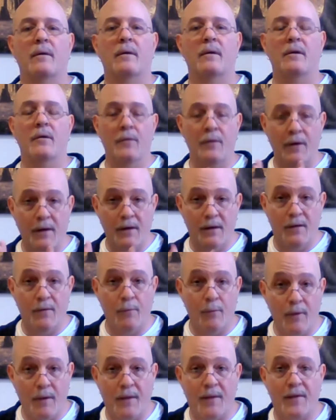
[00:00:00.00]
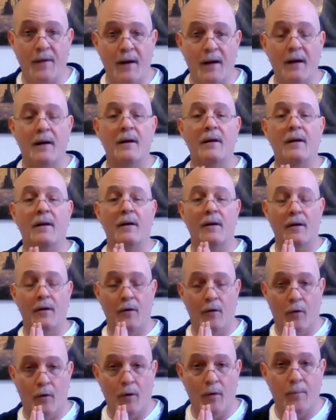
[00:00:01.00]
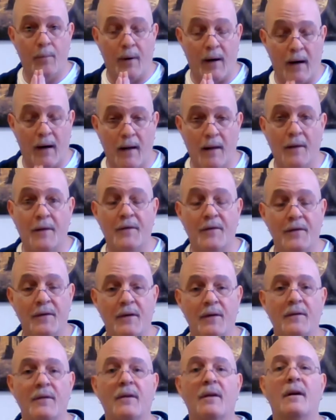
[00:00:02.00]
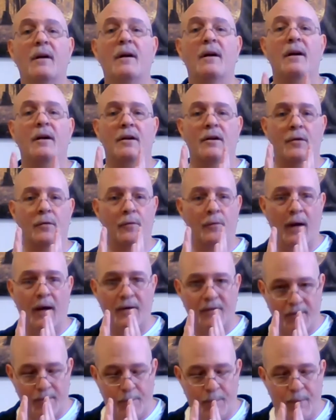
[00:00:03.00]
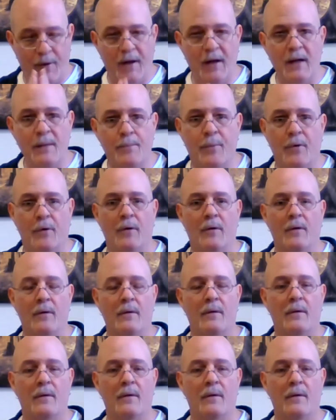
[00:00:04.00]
you need to rethink your policies. You, as a people,